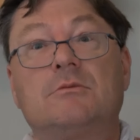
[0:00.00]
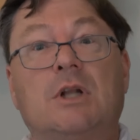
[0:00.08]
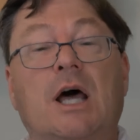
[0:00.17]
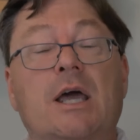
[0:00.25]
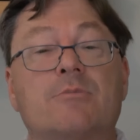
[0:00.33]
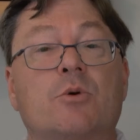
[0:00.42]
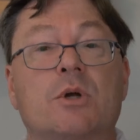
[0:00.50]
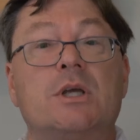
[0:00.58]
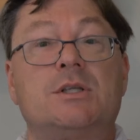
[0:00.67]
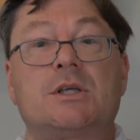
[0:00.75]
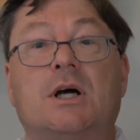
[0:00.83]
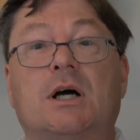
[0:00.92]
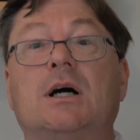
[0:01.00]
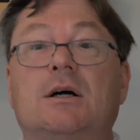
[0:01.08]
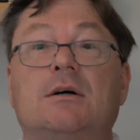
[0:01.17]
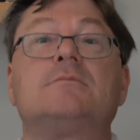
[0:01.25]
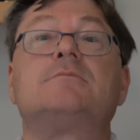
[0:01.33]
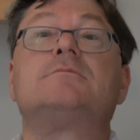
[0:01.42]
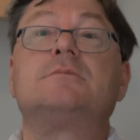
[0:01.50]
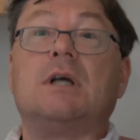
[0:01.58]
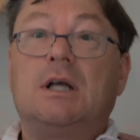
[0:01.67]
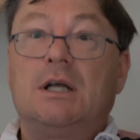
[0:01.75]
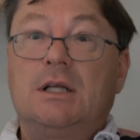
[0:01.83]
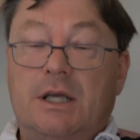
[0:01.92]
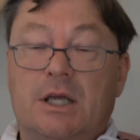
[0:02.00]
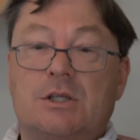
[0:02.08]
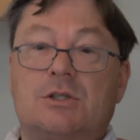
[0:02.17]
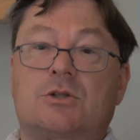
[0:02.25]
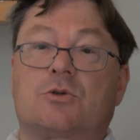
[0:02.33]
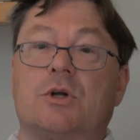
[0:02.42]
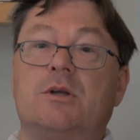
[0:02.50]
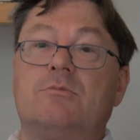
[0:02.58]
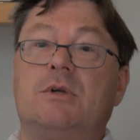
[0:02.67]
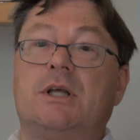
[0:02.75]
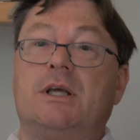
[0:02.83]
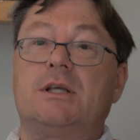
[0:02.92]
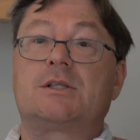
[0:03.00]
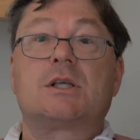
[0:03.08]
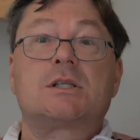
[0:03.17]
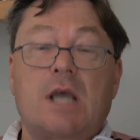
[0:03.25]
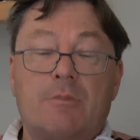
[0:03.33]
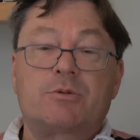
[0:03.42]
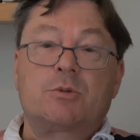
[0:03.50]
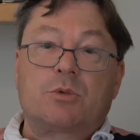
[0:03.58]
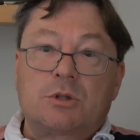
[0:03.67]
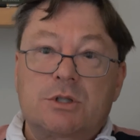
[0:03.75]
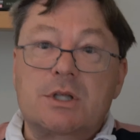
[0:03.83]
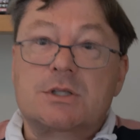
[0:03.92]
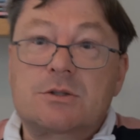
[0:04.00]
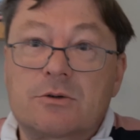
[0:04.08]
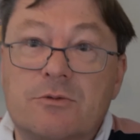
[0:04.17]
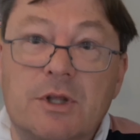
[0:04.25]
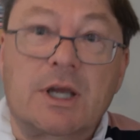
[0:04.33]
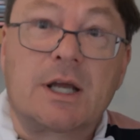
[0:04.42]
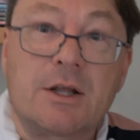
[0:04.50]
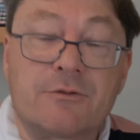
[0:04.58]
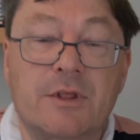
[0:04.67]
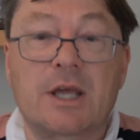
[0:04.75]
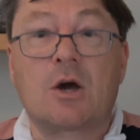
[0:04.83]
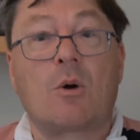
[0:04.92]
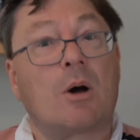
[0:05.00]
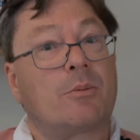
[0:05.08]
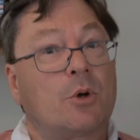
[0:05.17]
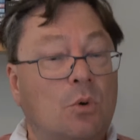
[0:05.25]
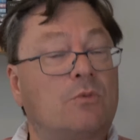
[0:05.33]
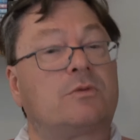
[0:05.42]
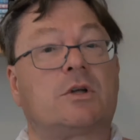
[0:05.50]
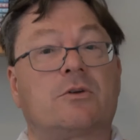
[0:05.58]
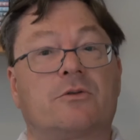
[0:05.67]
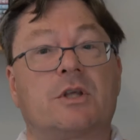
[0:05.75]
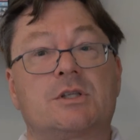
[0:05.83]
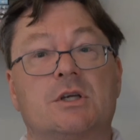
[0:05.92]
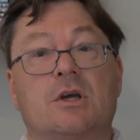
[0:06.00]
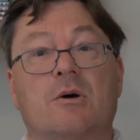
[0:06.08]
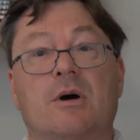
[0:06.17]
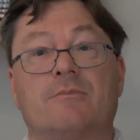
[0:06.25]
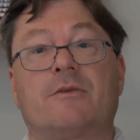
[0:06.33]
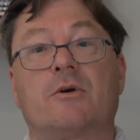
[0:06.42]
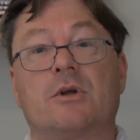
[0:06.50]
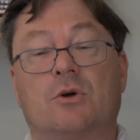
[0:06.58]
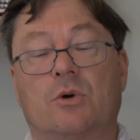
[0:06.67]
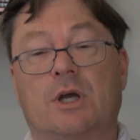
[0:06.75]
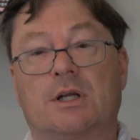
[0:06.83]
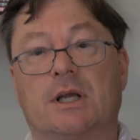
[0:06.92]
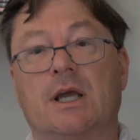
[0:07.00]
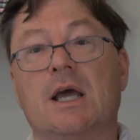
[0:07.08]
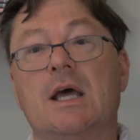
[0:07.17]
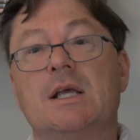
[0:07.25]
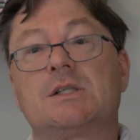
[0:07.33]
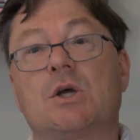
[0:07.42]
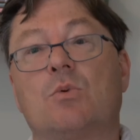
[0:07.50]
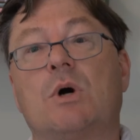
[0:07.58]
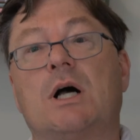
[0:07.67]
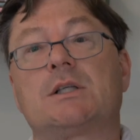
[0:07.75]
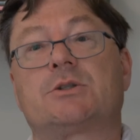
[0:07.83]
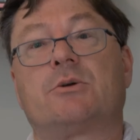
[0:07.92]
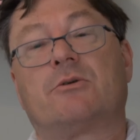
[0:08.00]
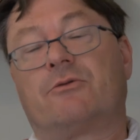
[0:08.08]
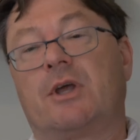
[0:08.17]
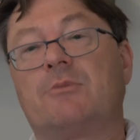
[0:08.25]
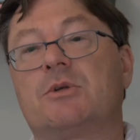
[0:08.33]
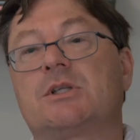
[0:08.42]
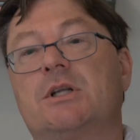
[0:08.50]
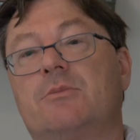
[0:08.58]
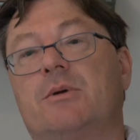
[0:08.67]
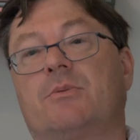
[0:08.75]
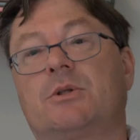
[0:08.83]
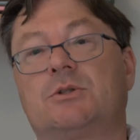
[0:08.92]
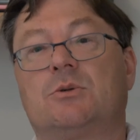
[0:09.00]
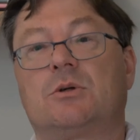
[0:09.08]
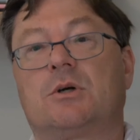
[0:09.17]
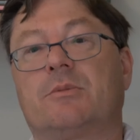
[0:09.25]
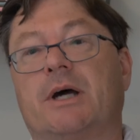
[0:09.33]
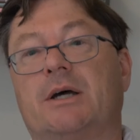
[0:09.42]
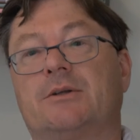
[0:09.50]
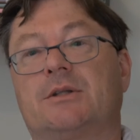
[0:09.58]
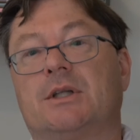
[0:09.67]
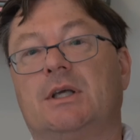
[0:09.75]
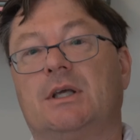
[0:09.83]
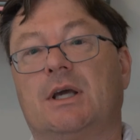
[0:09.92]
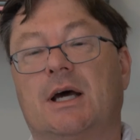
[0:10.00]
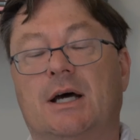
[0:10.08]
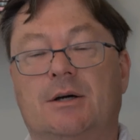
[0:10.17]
libraries are extremely susceptible to this sort of thing, and if they go up, an awful lot of things can go up very quickly. So whilst, you know, famously people talk about the